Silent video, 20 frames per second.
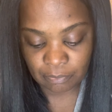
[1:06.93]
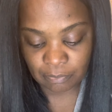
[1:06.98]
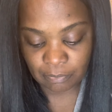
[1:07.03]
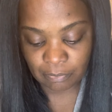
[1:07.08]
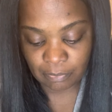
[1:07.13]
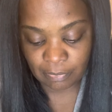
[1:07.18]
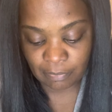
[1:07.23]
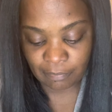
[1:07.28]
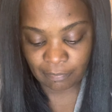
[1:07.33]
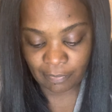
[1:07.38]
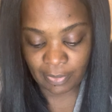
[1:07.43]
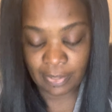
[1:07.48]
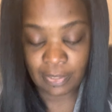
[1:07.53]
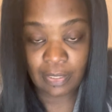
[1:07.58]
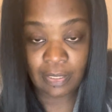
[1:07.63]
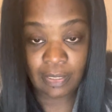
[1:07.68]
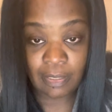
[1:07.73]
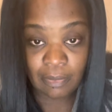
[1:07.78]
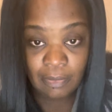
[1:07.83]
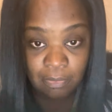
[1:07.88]
Let me
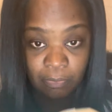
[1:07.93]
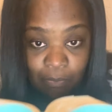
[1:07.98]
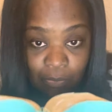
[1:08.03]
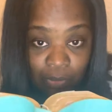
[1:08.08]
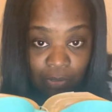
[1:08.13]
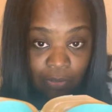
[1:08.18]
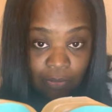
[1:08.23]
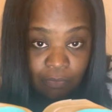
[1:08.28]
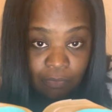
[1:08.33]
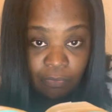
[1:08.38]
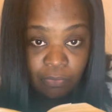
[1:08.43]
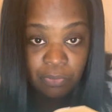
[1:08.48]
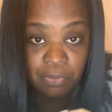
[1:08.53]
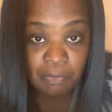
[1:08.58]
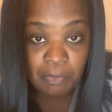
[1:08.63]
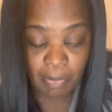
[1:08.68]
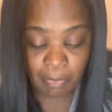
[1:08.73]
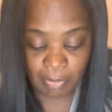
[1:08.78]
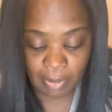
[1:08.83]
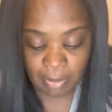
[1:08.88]
find it. I'm going to look for it in
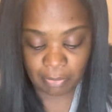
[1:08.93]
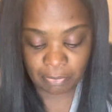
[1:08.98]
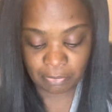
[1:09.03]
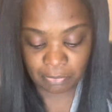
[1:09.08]
my Bible